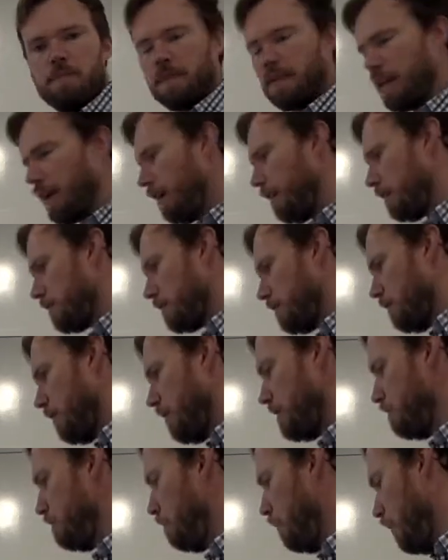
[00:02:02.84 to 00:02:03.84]

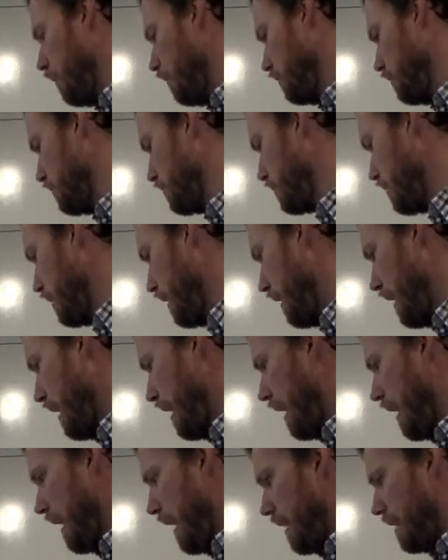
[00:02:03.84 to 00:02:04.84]
characterized bonds
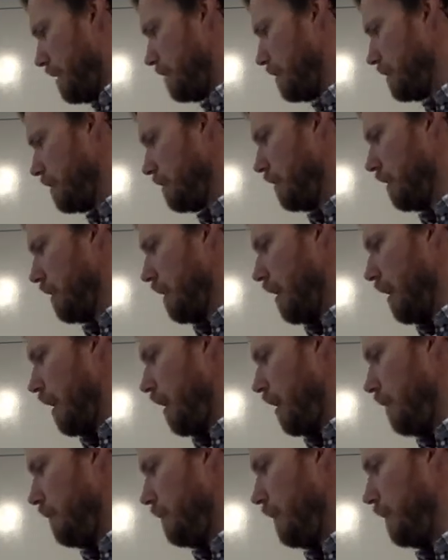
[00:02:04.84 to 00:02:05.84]
as,
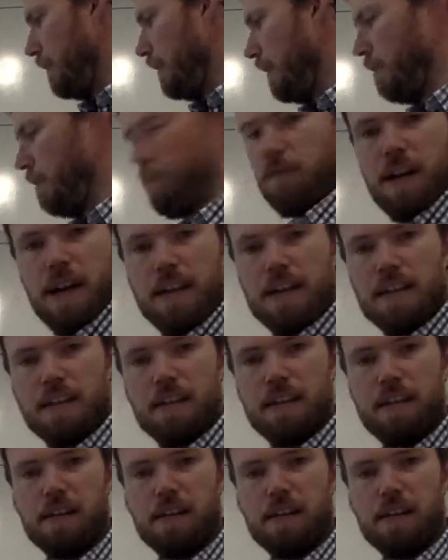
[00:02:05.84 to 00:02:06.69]
if they're red,